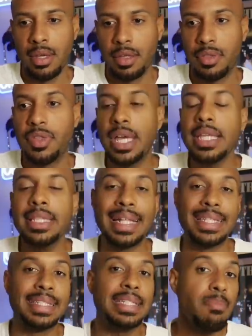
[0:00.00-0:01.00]
thing
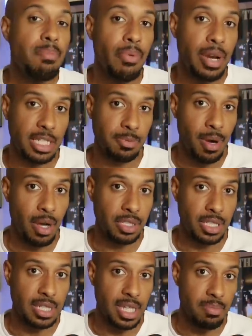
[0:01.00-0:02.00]
that separates
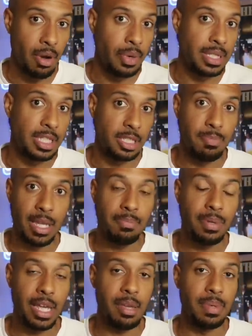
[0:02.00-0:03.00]
Paulson Adebo is his big
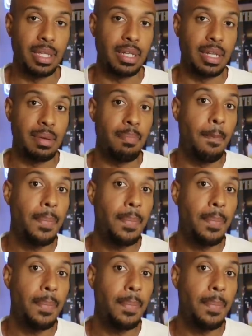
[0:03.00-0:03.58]
playability,